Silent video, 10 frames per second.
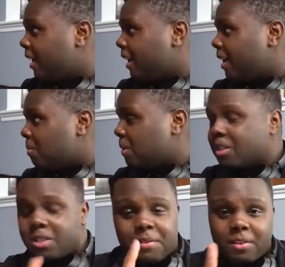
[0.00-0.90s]
And
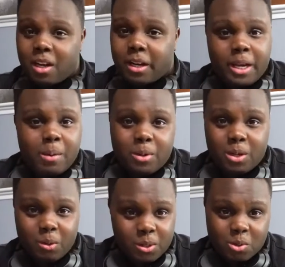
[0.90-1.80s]
because I have a lot of ambient
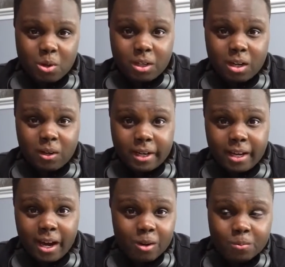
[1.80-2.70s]
noise going on right
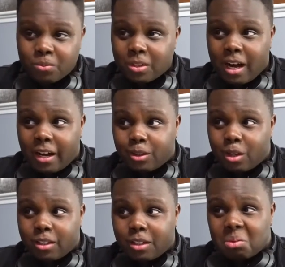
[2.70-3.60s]
now, I
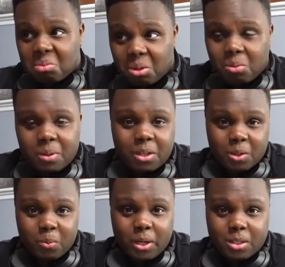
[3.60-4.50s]
thought that it would be a
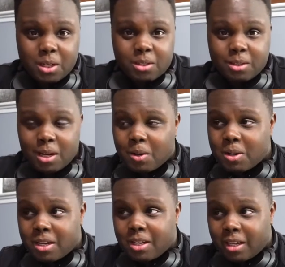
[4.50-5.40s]
good way to test it
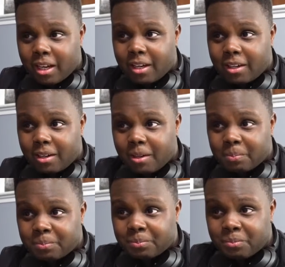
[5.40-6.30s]
out. And
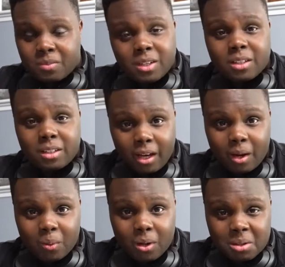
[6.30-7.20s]
yeah,
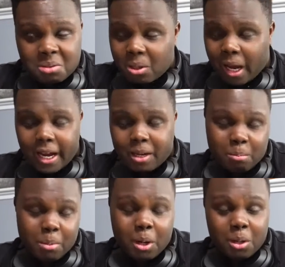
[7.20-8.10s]
it works. Like, I
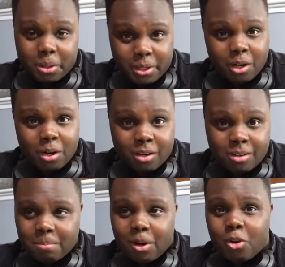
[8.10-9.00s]
can barely hear
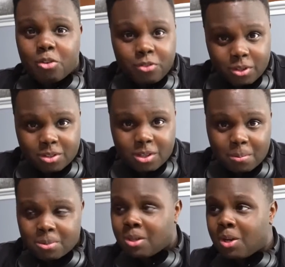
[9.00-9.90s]
my own
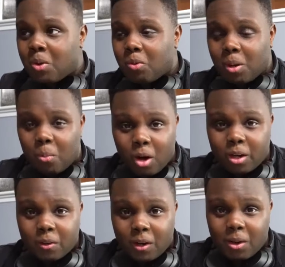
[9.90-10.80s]
footsteps when I'm
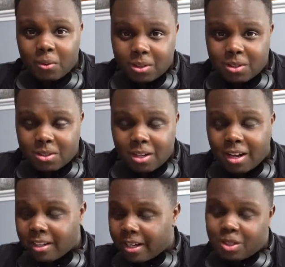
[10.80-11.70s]
walking around with these
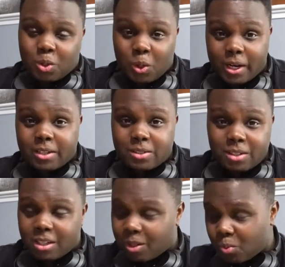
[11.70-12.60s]
on. Like, it's
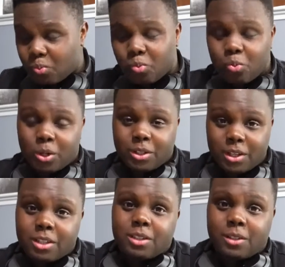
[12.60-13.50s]
crazy. It's
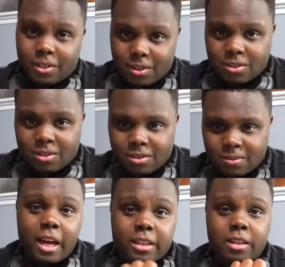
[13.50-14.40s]
ridiculous.
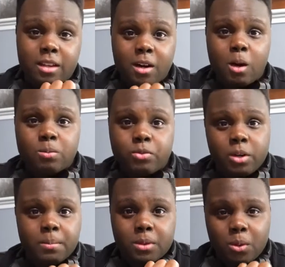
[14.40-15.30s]
And then the hum
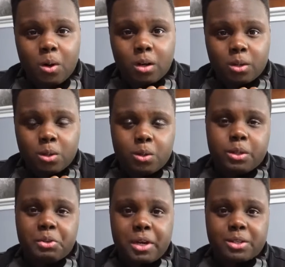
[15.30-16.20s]
from the water cooler that
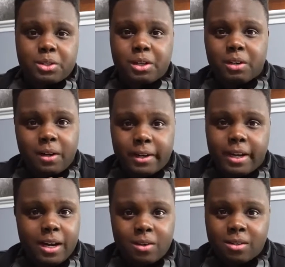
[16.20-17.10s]
you guys are hearing right
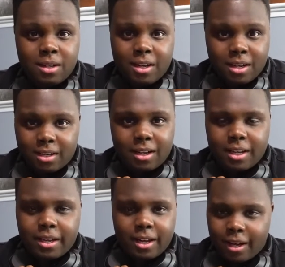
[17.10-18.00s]
now,
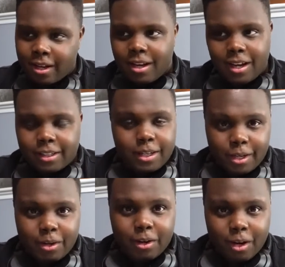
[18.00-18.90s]
I
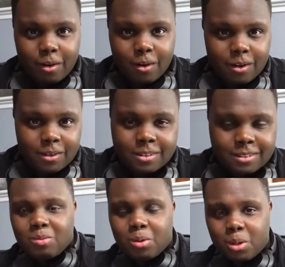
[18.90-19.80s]
can't hear it at all.
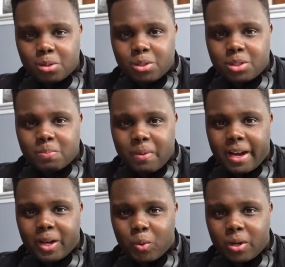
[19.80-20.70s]
Well, those are just
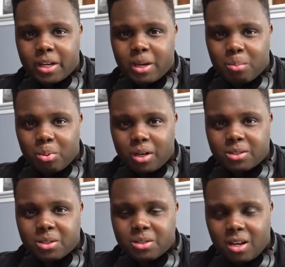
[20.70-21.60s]
my quick
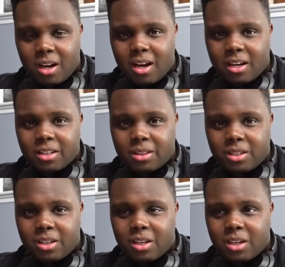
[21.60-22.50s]
impressions on
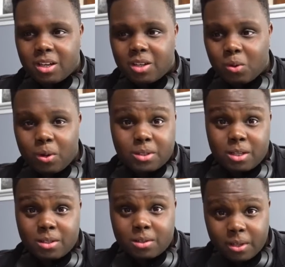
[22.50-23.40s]
the noise
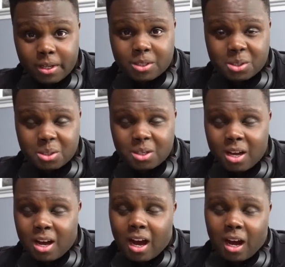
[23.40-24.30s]
cancellation.
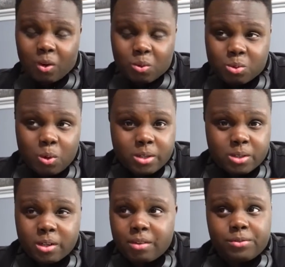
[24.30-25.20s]
I was
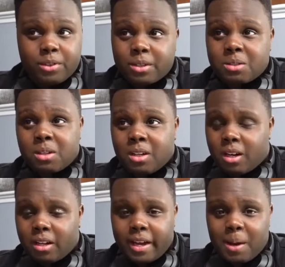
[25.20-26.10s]
watching Netflix
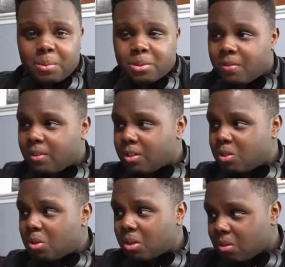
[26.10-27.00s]
on the Apple TV because
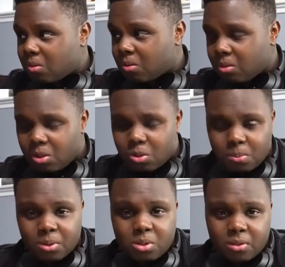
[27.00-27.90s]
you can use
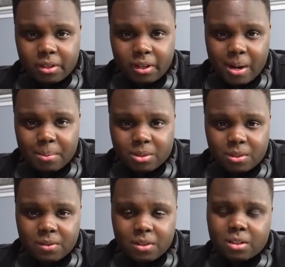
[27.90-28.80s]
Bluetooth on your Apple
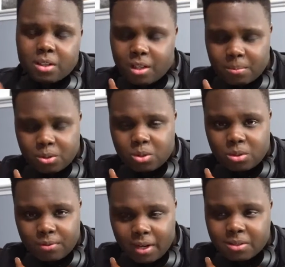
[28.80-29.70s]
TV to connect Bluetooth
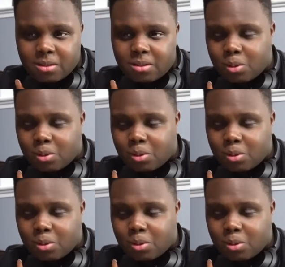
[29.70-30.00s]
devices.